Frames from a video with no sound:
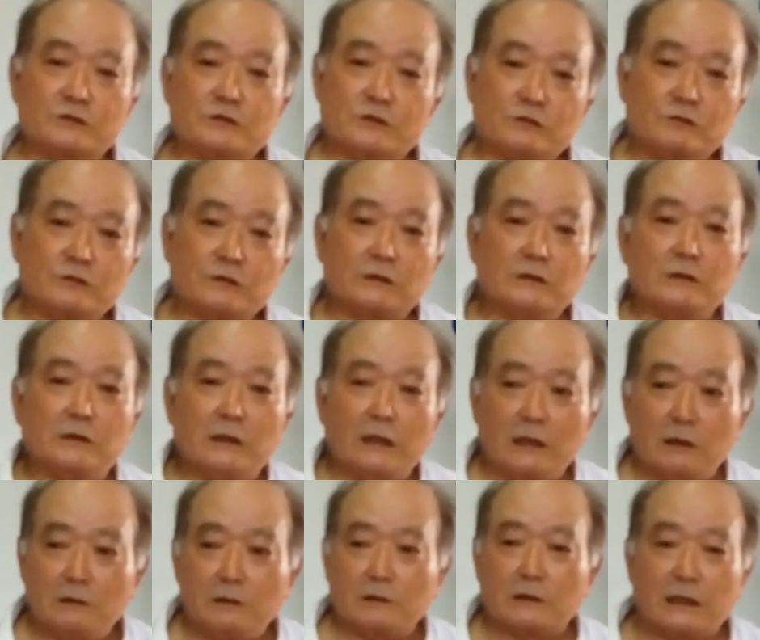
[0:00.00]
Still,
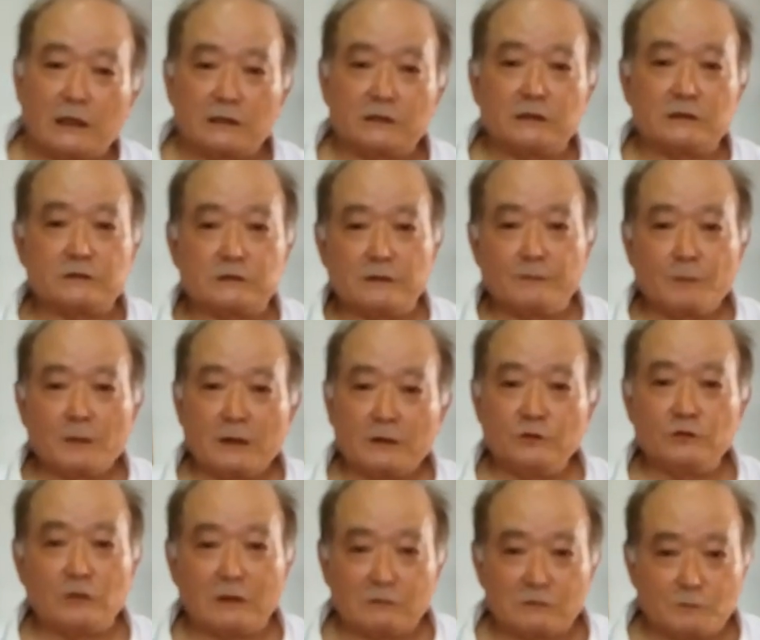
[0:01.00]
karate,
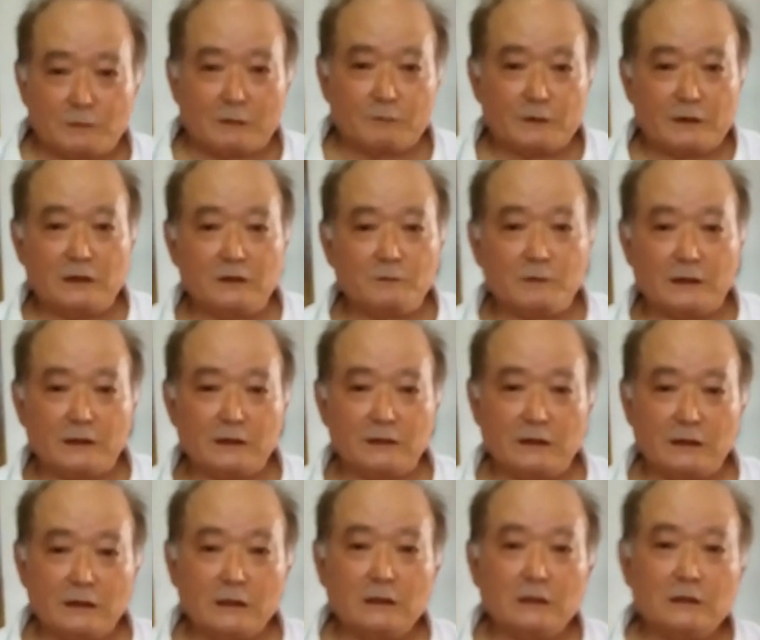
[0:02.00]
you don't have to bump anybody.
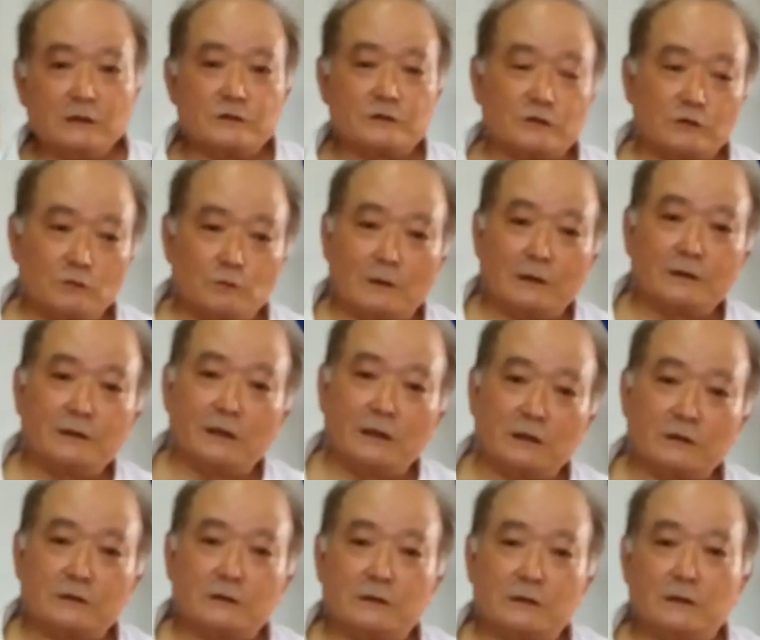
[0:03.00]
Still one
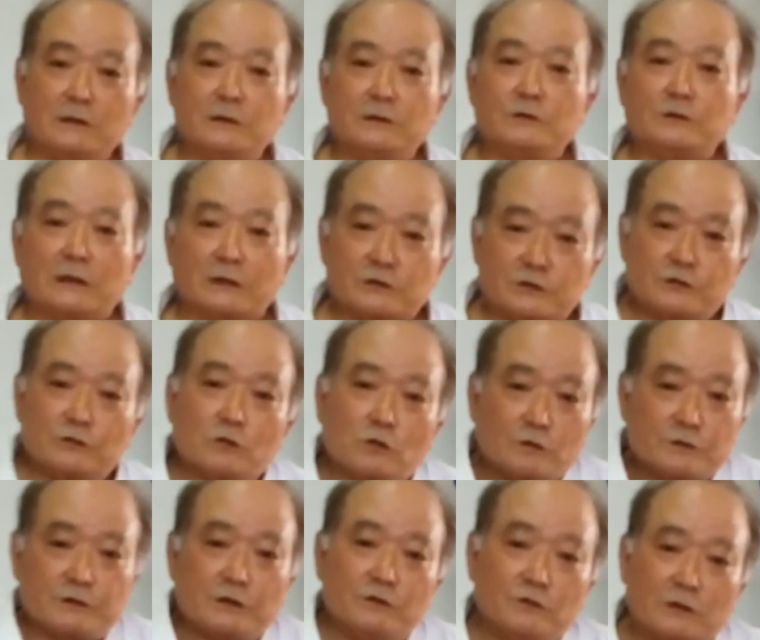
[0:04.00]
leg, you can still
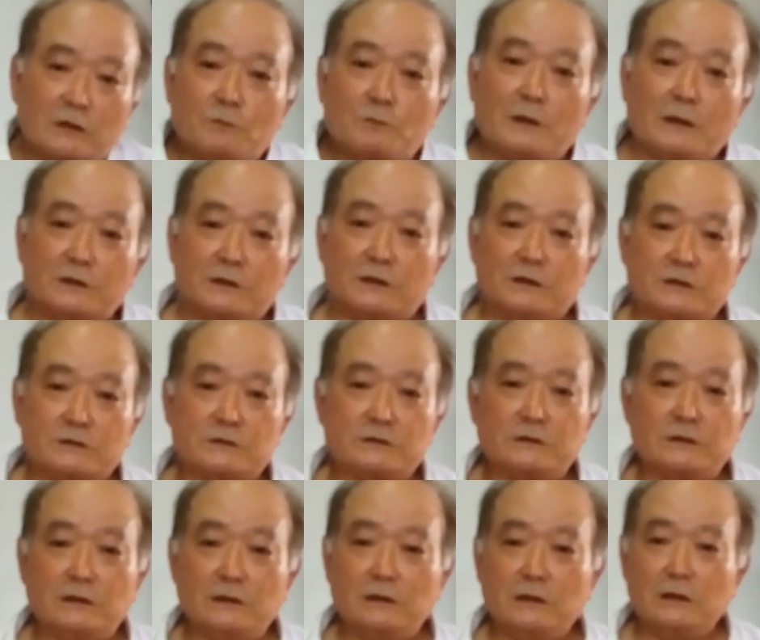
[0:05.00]
continue, you can practice.
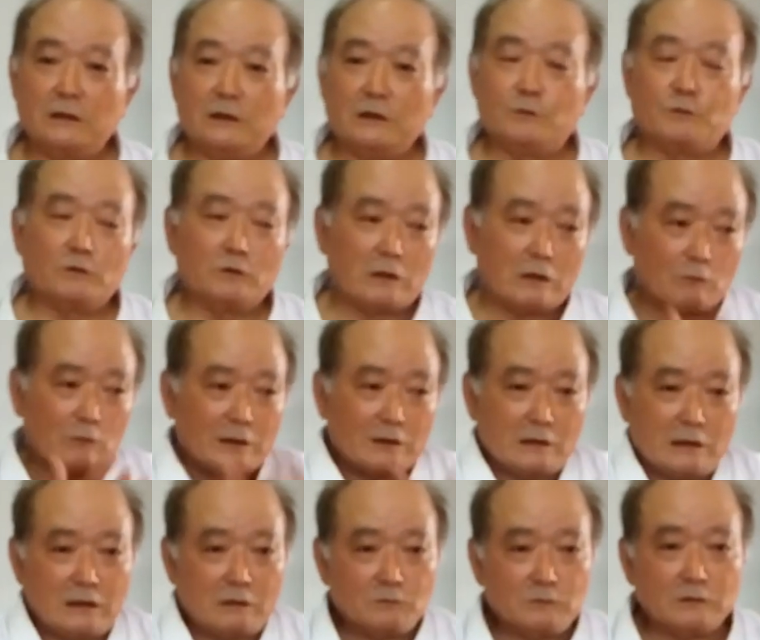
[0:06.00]
If you have one
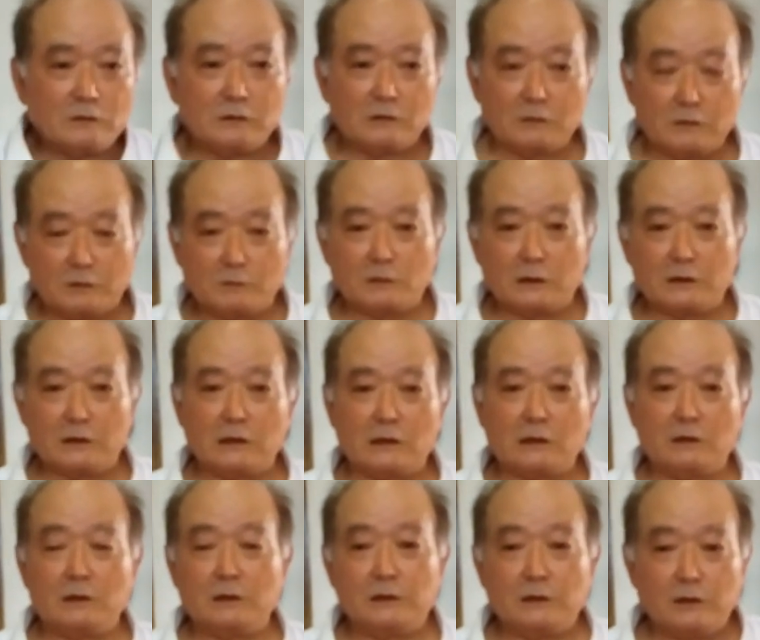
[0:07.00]
arm
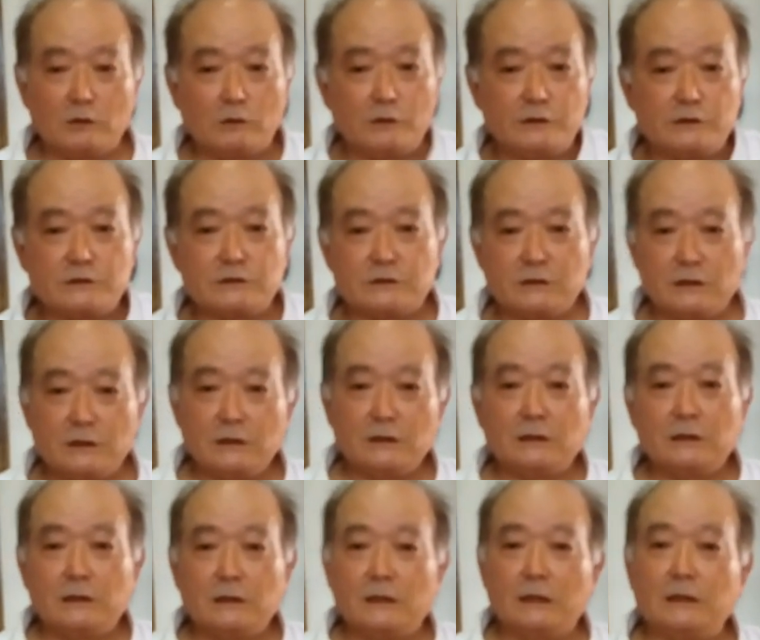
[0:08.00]
that hurts,
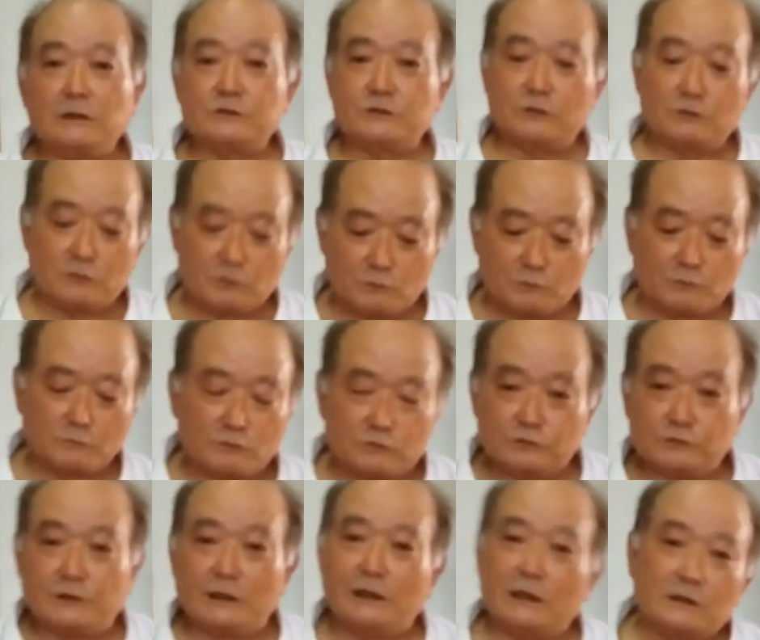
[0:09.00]
and still
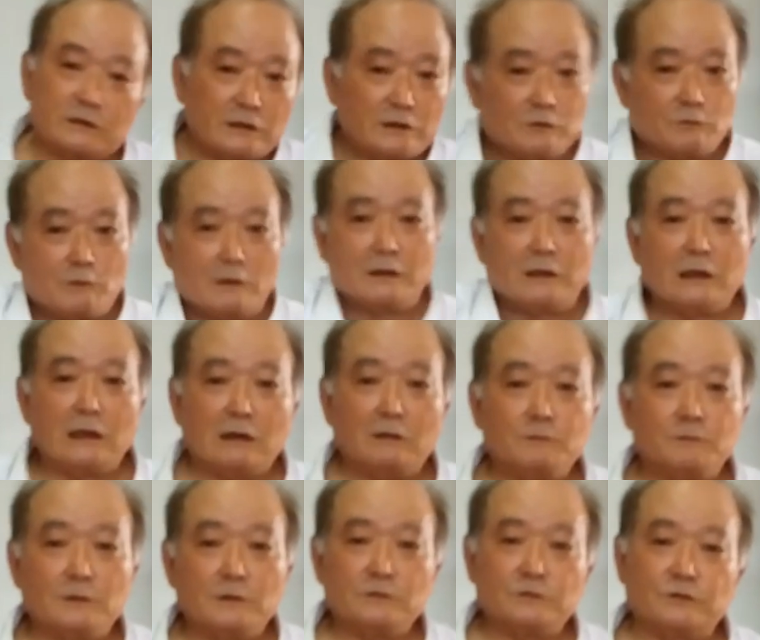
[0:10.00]
two legs and one arm,
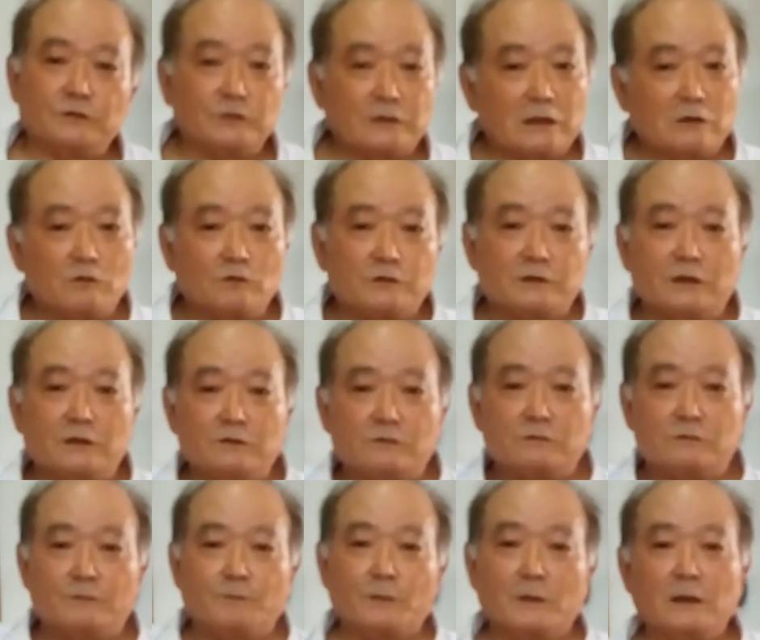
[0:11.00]
still can continue.
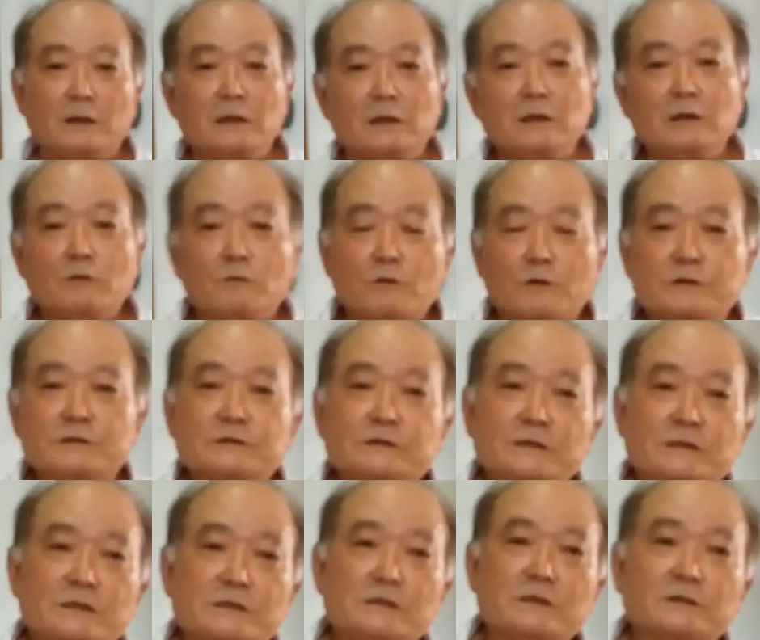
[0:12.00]
Worst
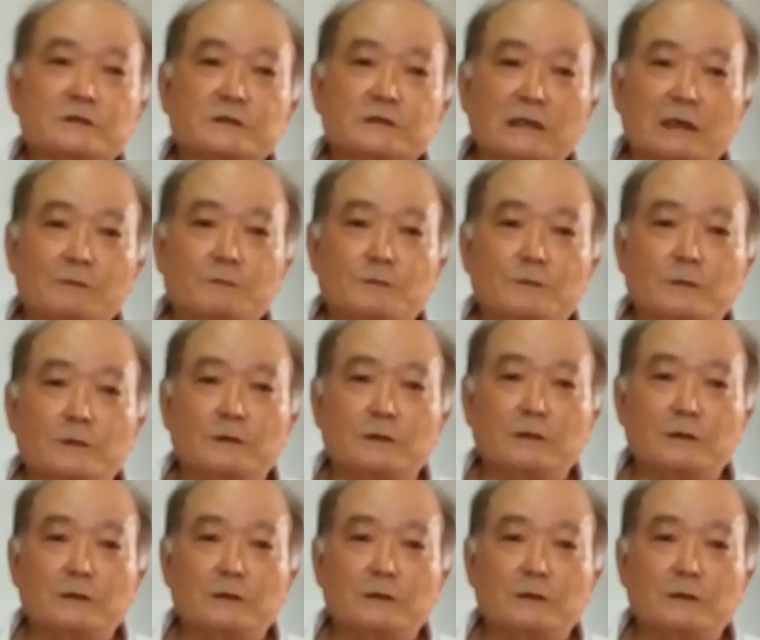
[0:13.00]
thing, stop.